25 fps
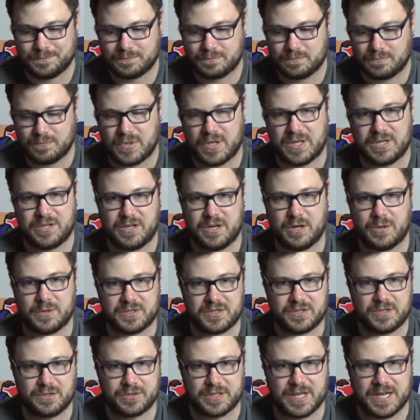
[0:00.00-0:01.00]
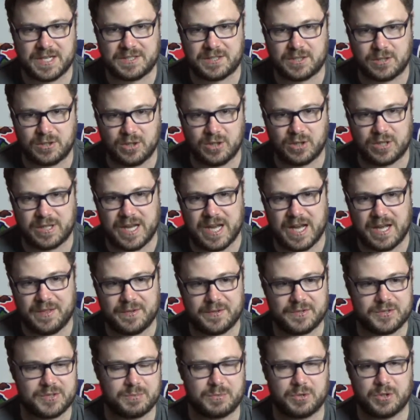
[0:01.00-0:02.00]
But it's still nice to look at.
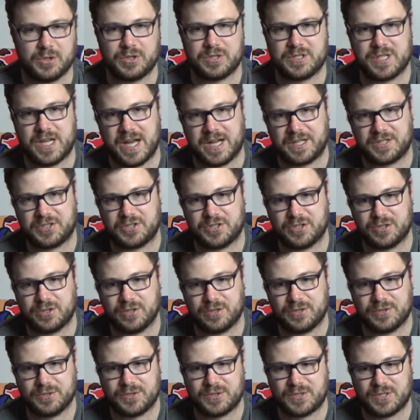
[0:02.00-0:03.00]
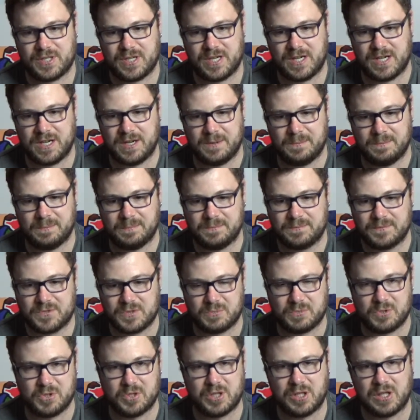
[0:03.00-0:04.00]
There's some good textures,
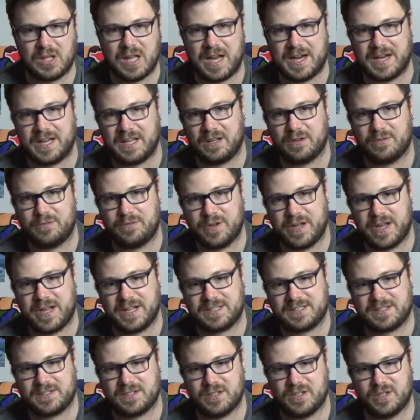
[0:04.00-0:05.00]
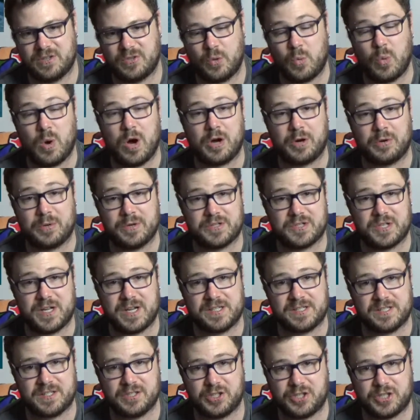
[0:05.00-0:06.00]
some good lighting effects. The water is
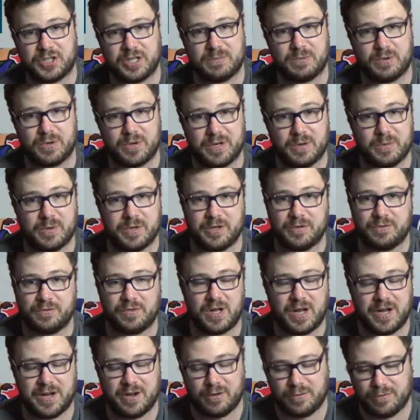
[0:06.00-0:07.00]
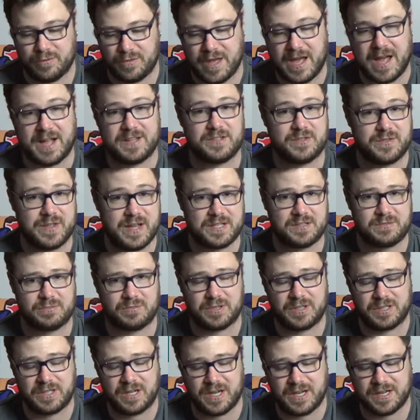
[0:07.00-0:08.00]
nice and shimmery when you fly over that, so that's
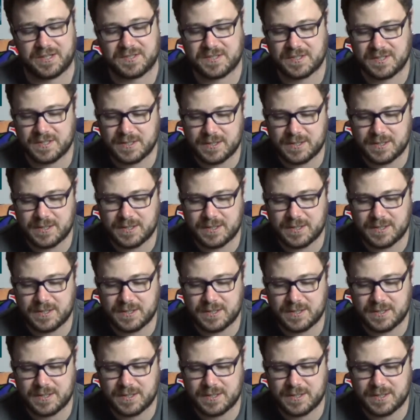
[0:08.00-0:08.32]
really nice.